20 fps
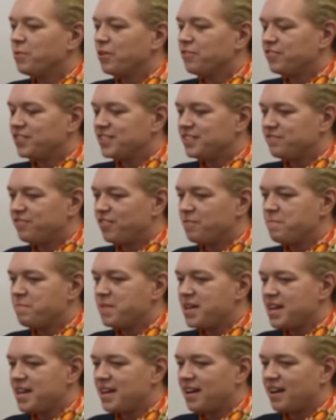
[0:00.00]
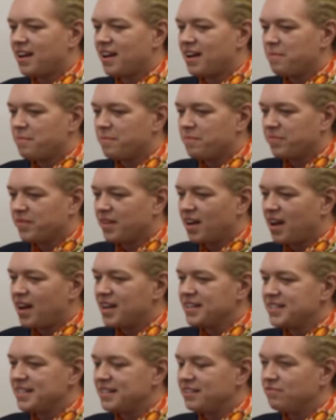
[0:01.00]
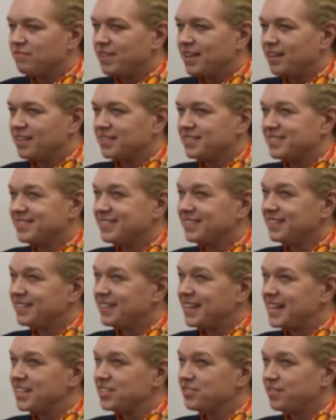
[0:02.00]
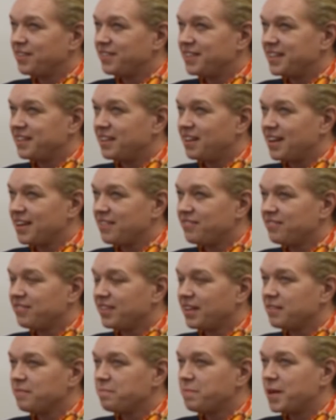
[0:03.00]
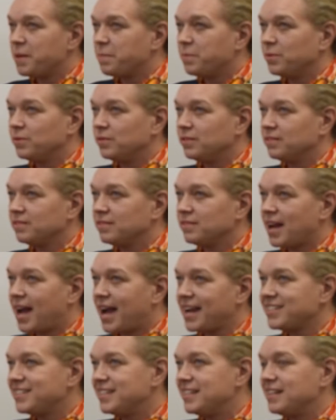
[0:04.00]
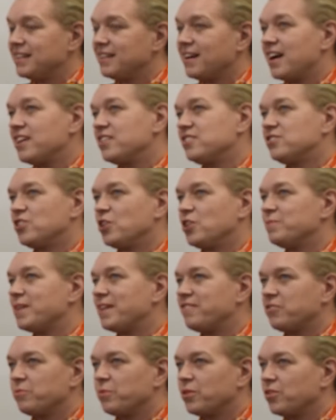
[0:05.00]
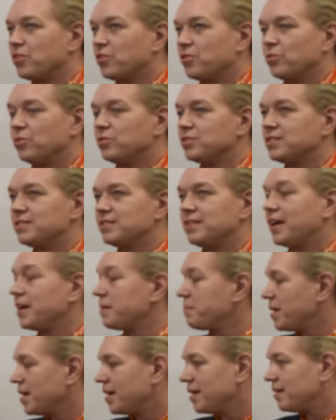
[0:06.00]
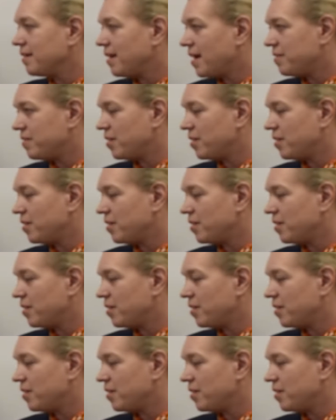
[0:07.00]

for me, I didn't realize until later on in life that people actually, I assumed everyone thought like me.